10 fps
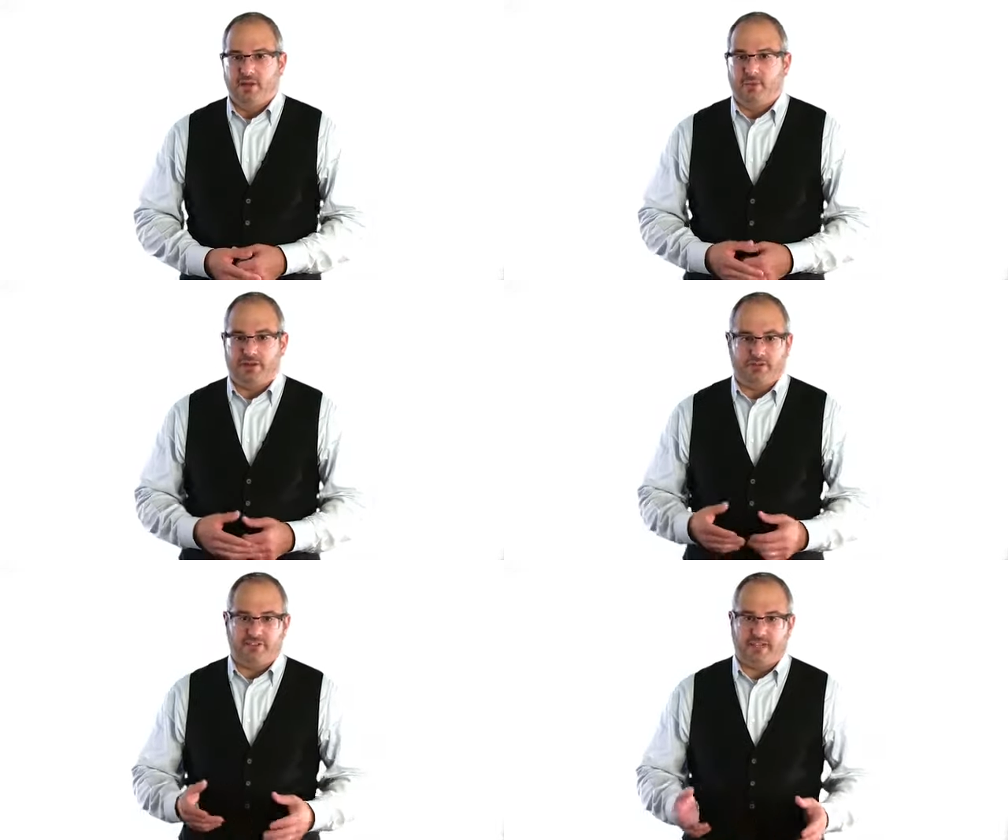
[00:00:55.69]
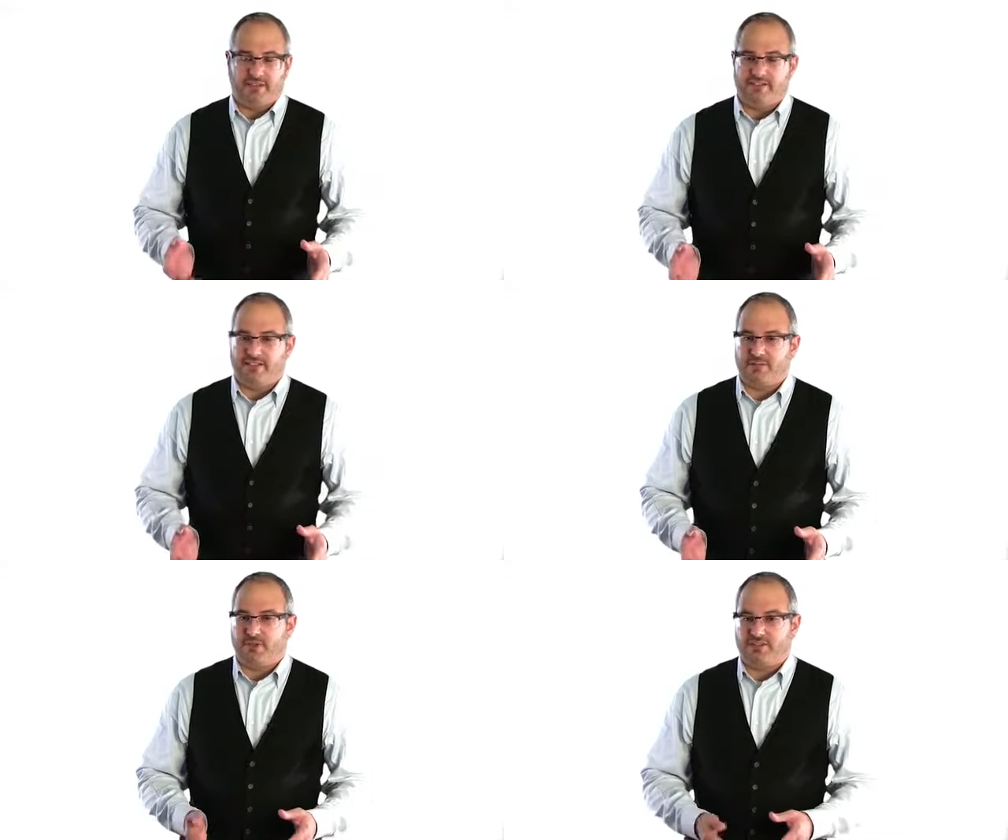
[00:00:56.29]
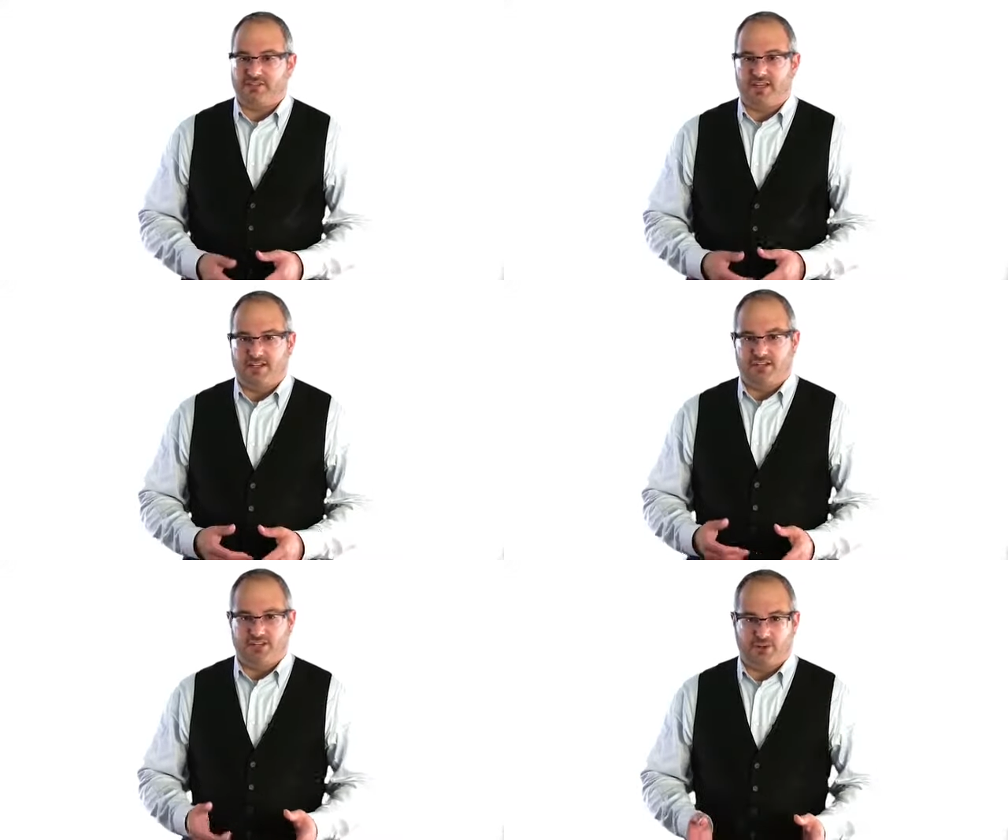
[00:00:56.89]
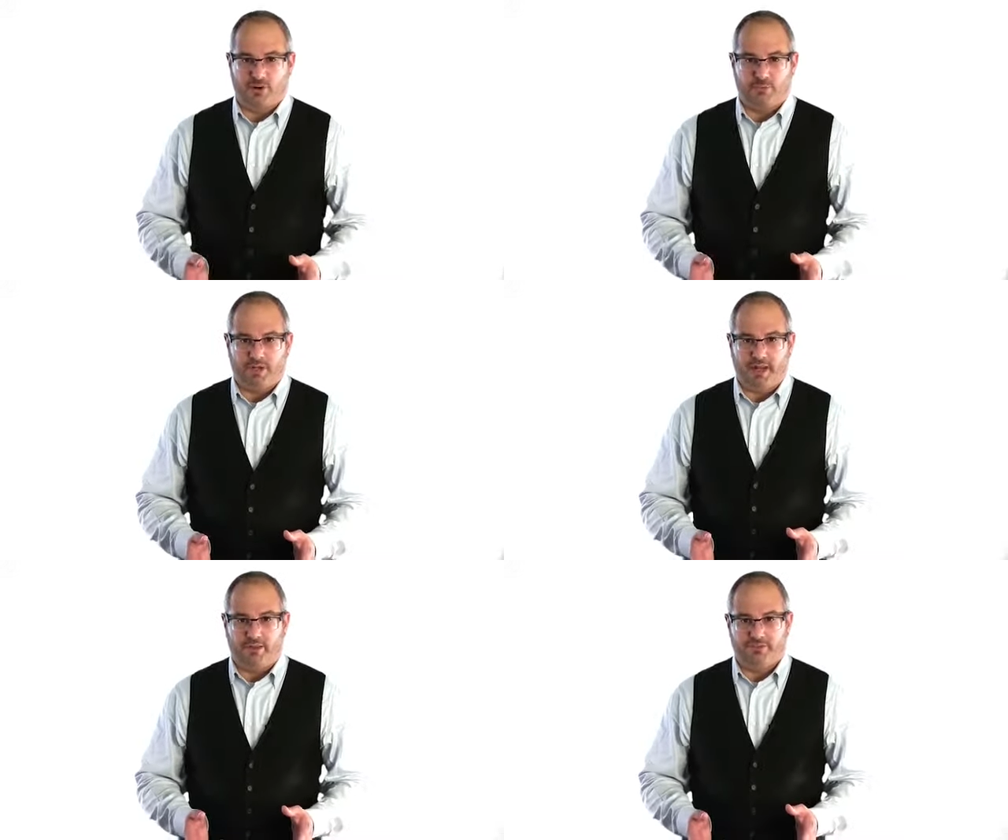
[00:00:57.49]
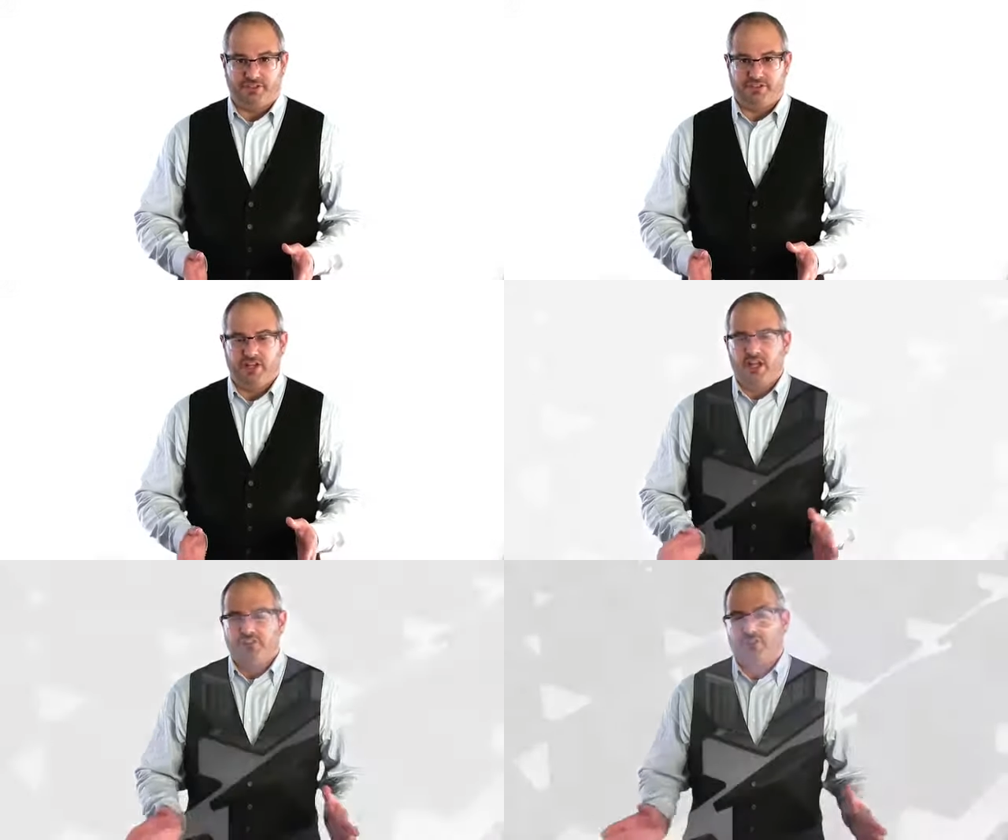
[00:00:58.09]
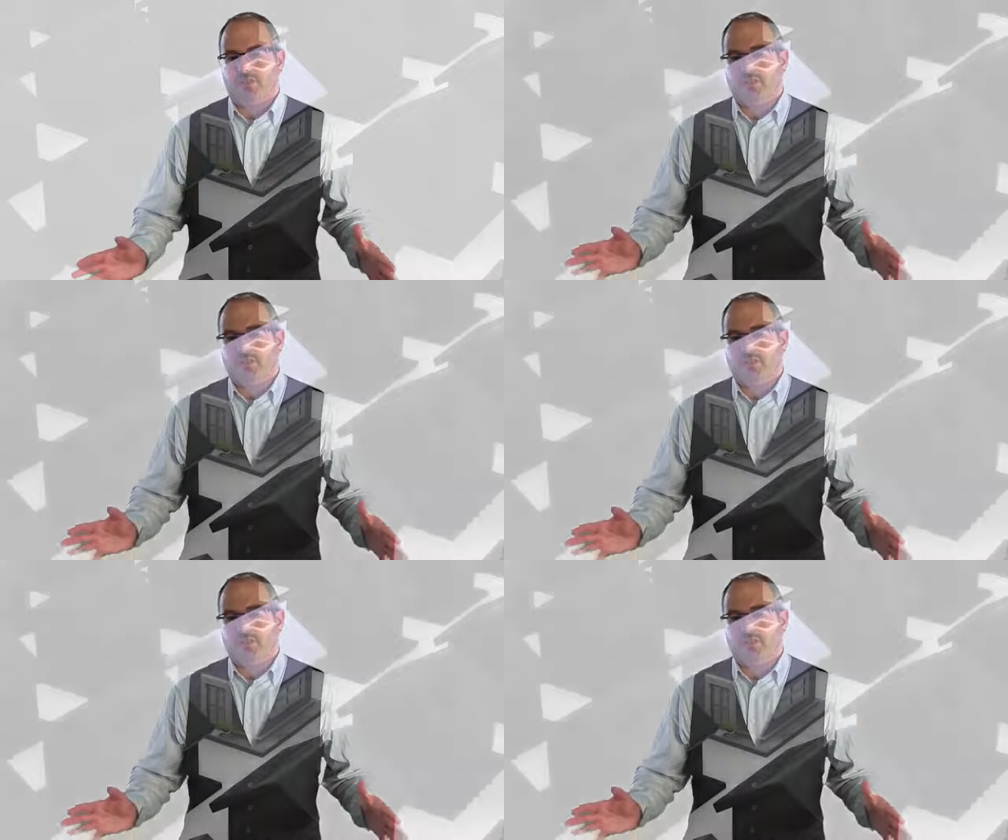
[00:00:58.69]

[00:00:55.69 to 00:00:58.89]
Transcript: whether it's at listing presentations or open houses. So